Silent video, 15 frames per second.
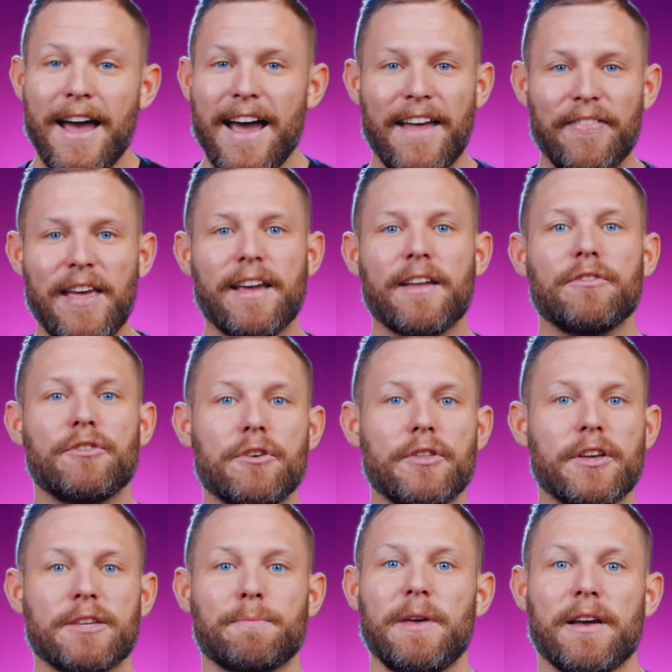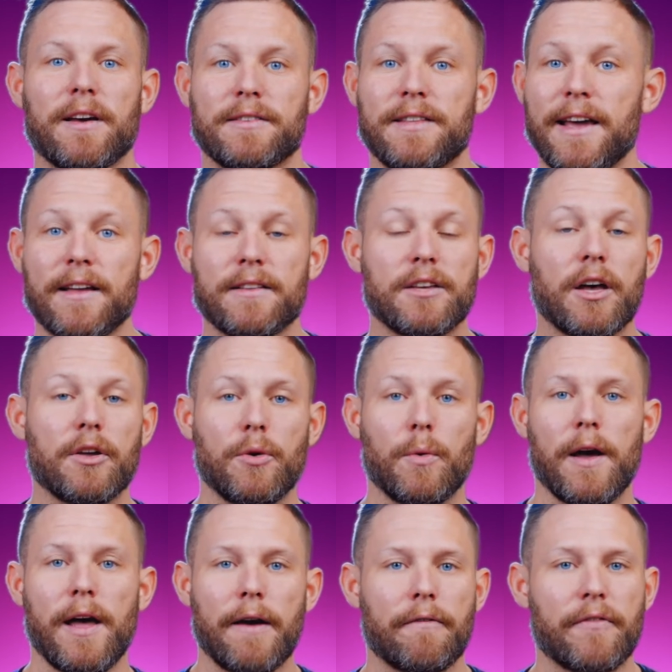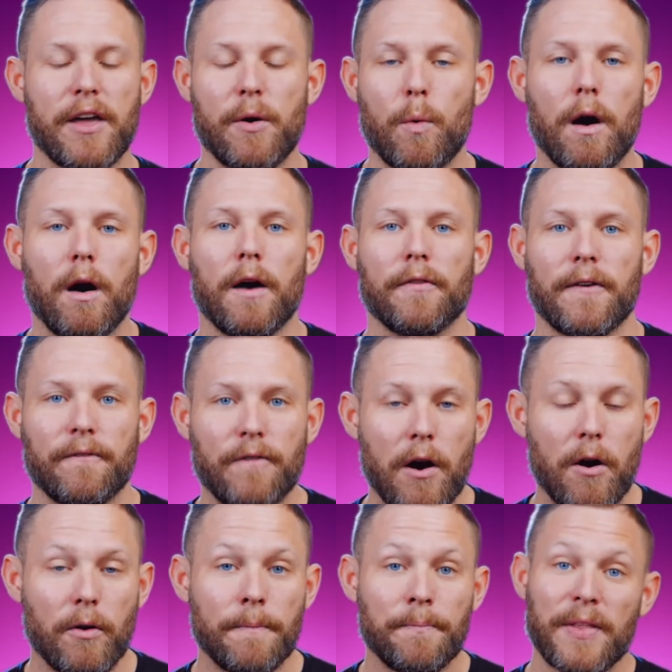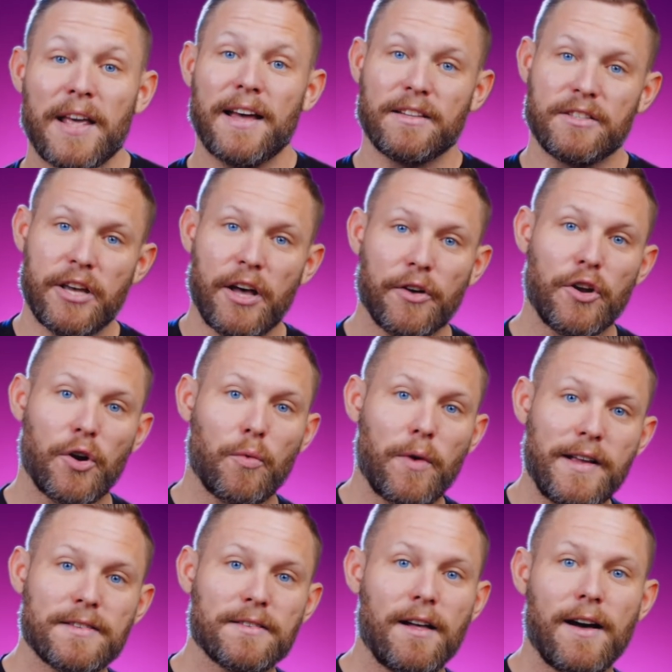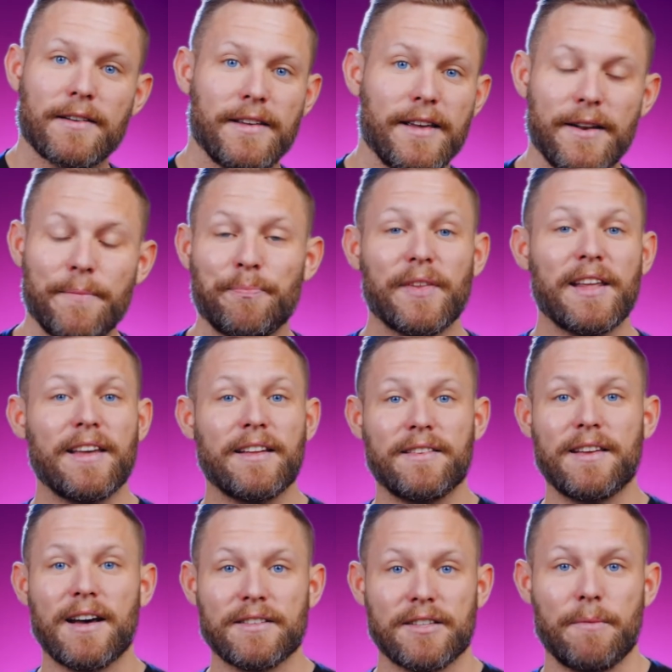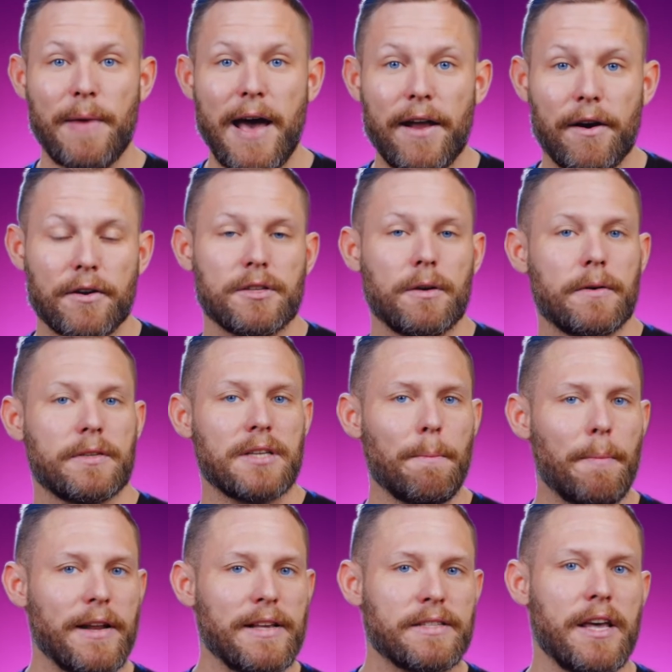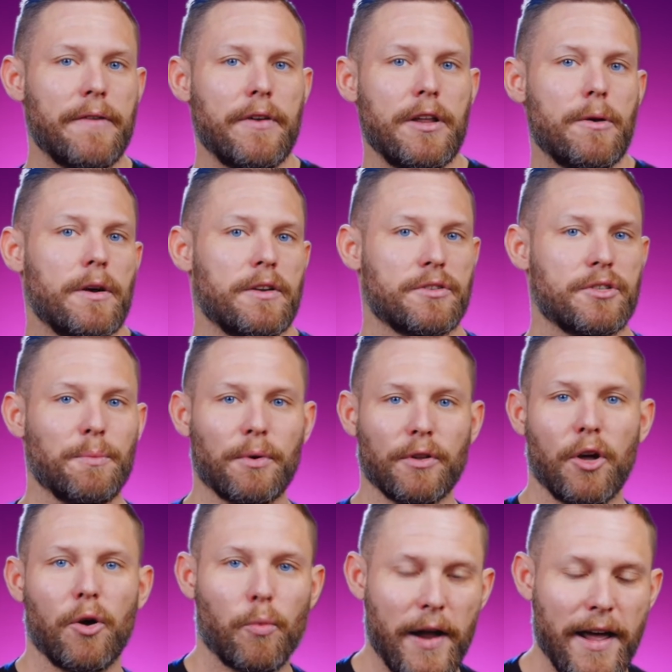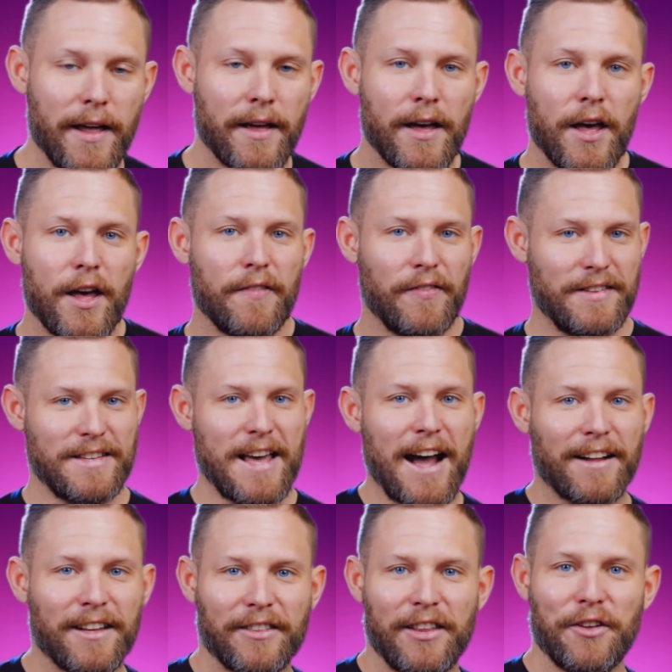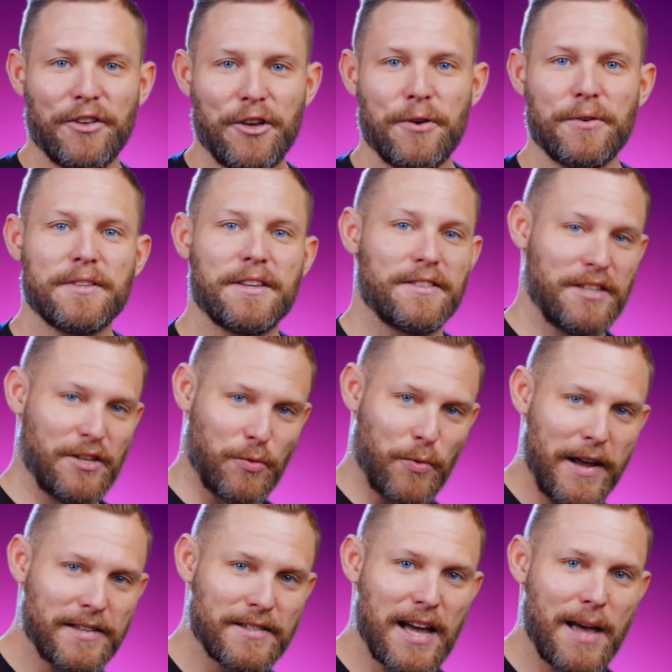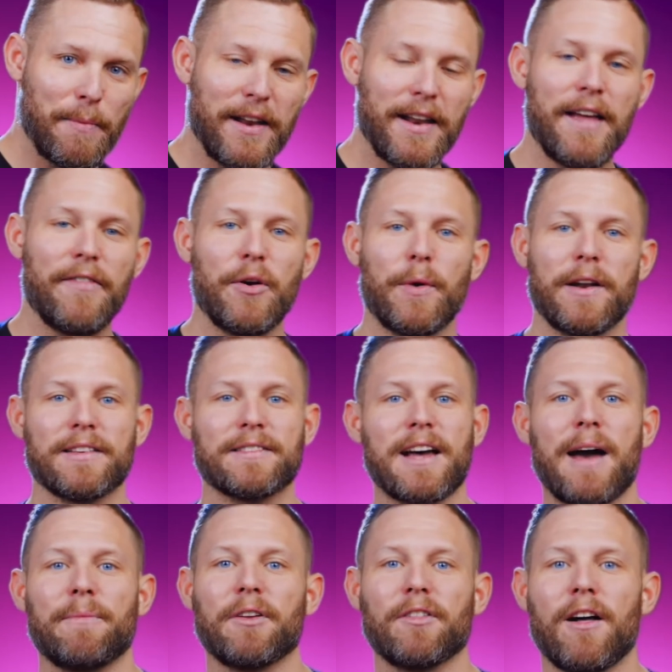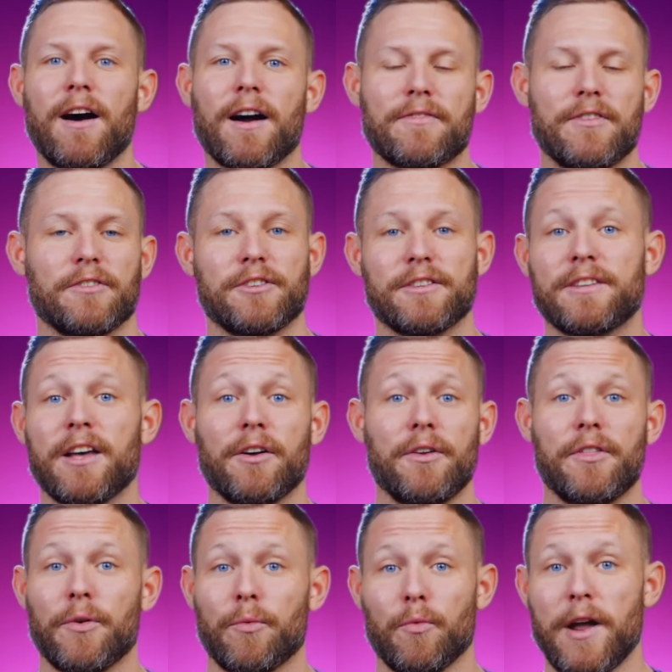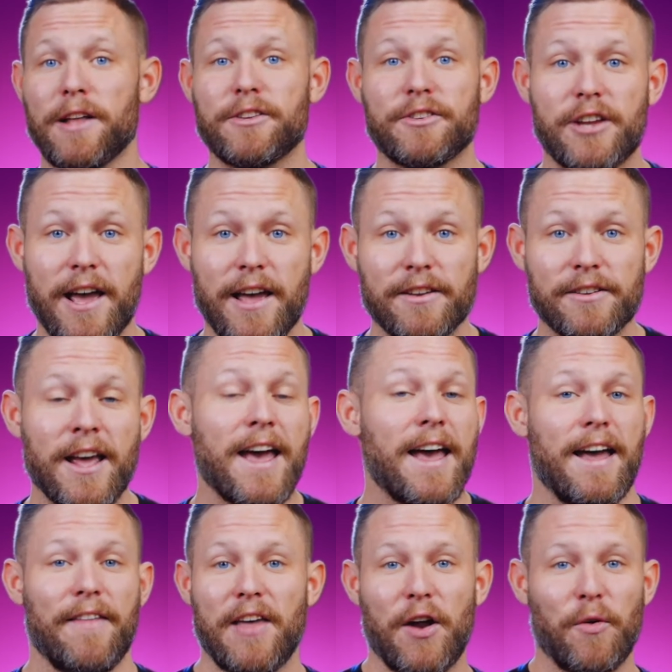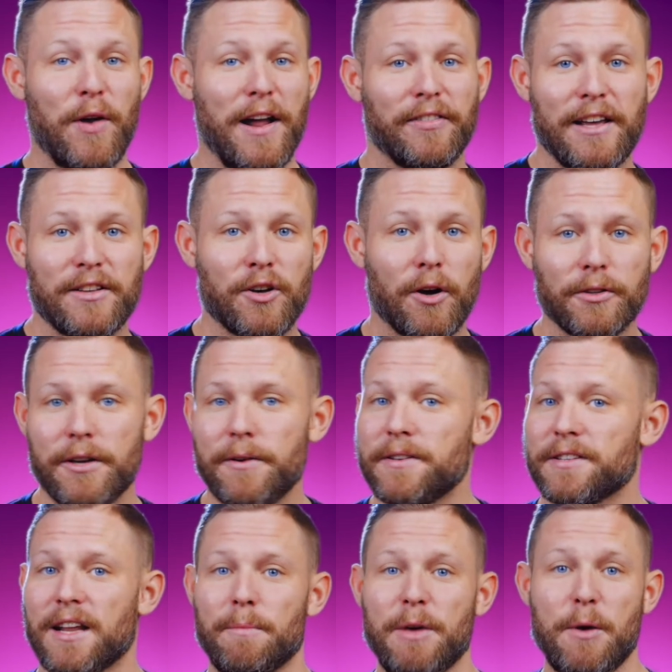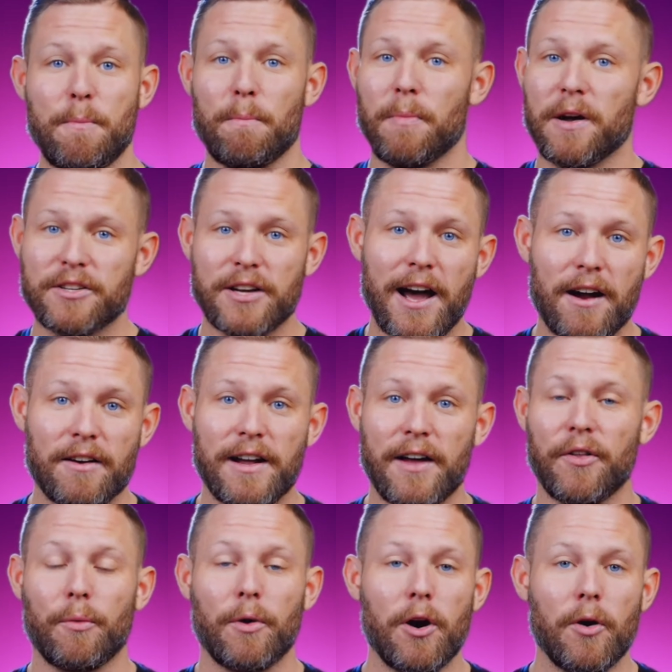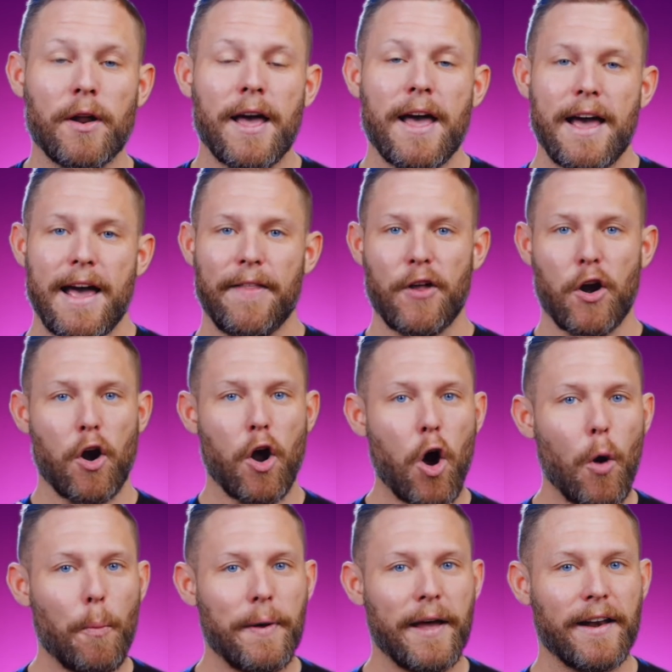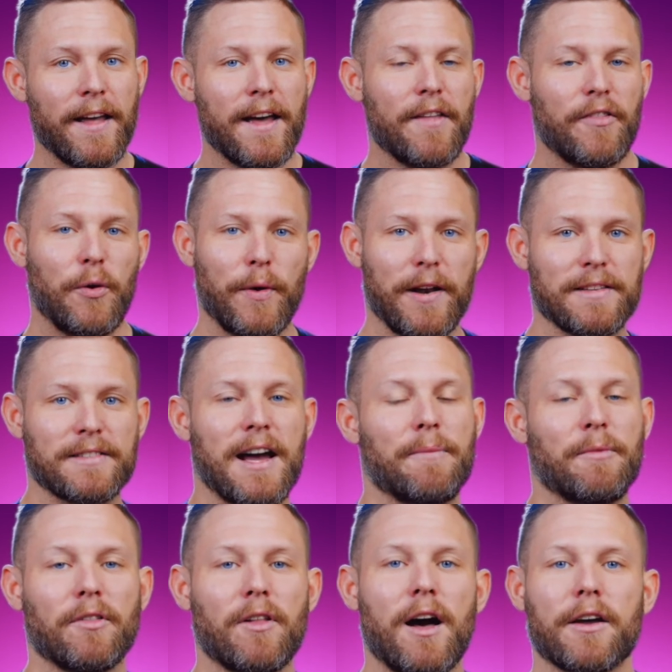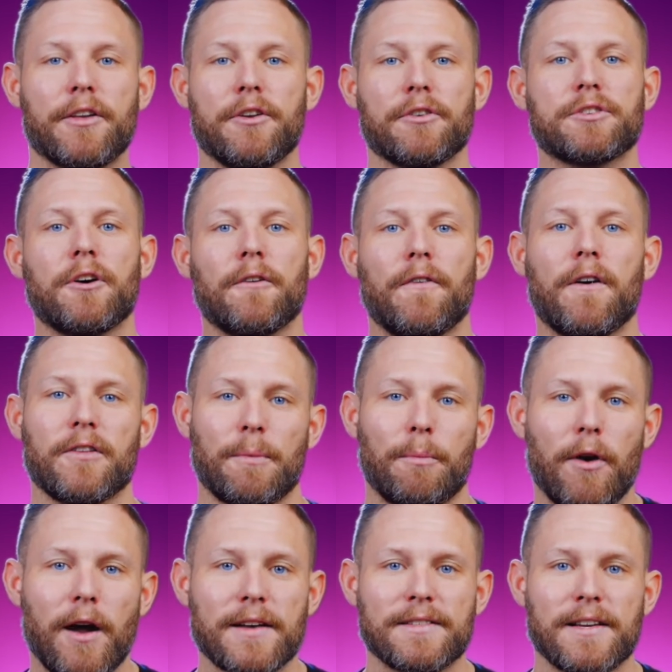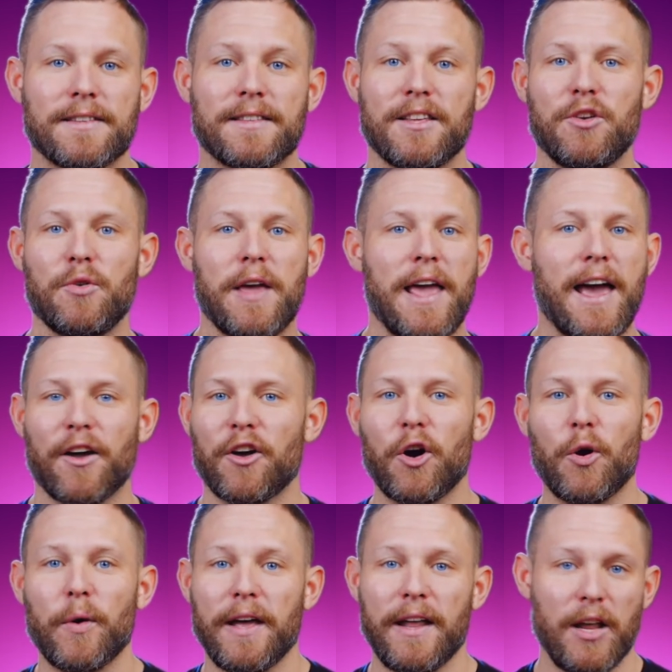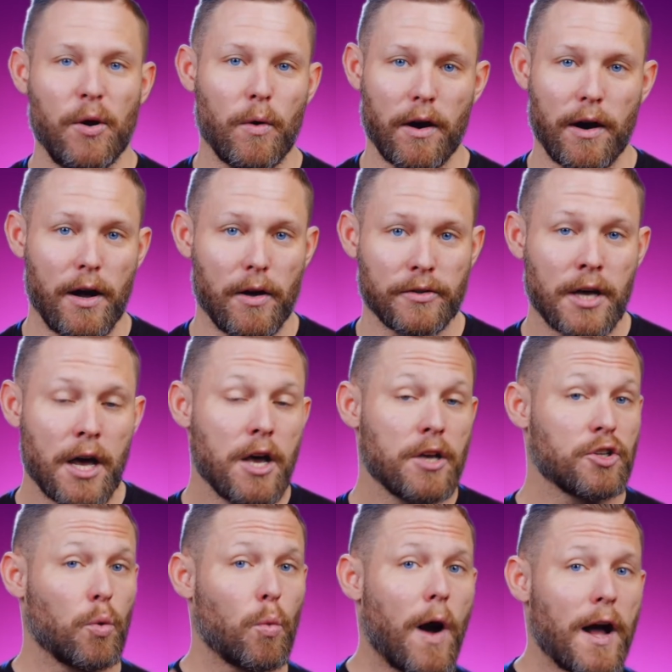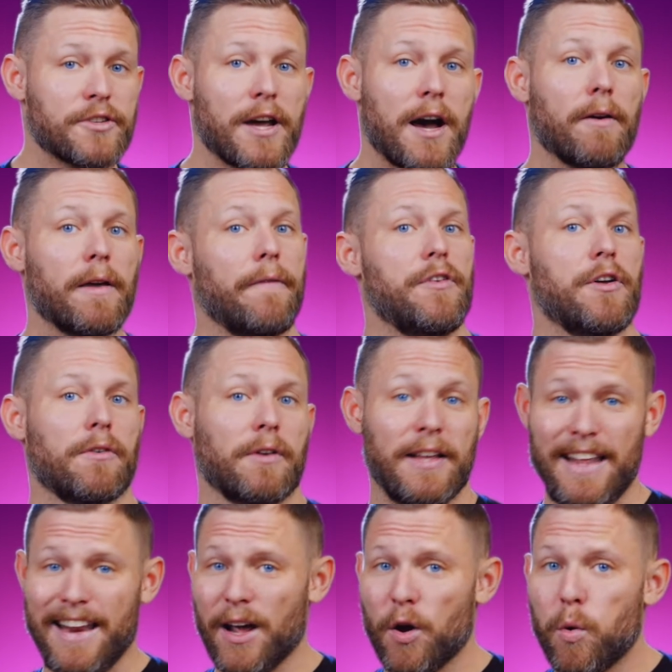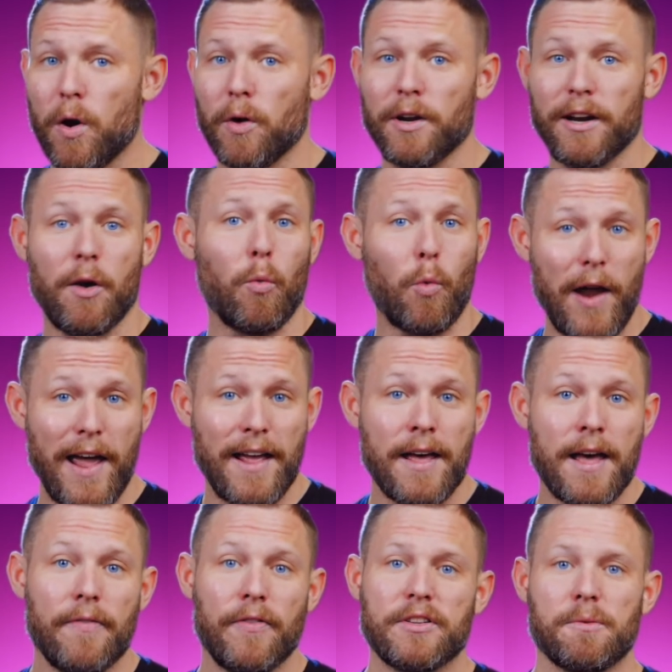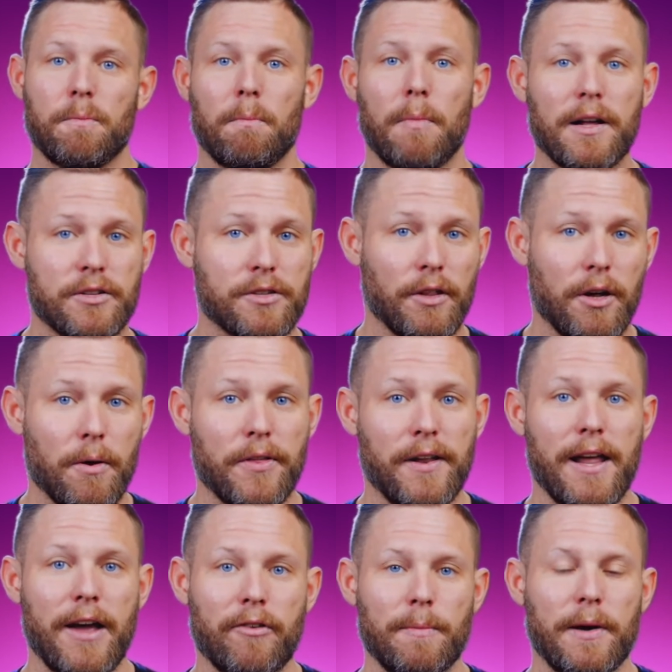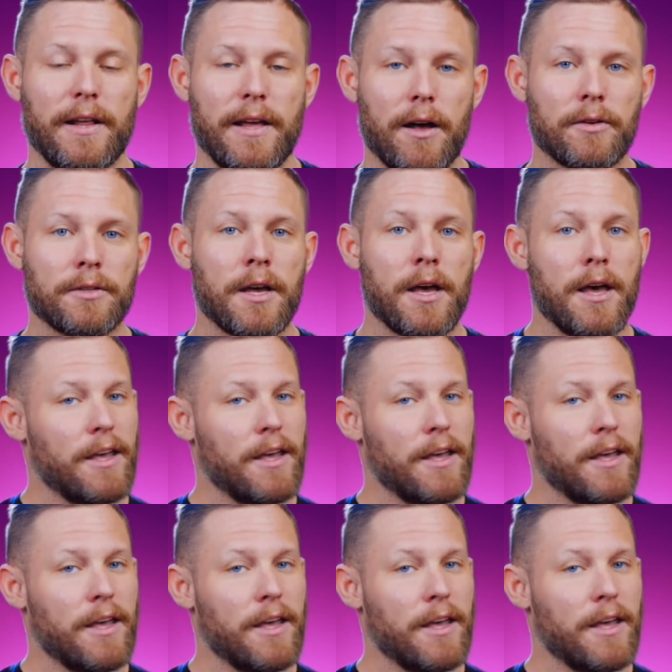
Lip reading: And they can do this because they can tell you whatever they want on the phone until your rate's locked in. It doesn't matter. So if somebody's giving you a super low rate, the tactic they'll use is this rate sniping, and then when it's time to lock, they'll just tell you that rates changed, and that rate they told you is gonna be much higher down the road, and they're hoping that when it's time to lock, you're so far in the process that you can't go anywhere else. So watch out if you're getting quoted a rate that's much lower than everybody else.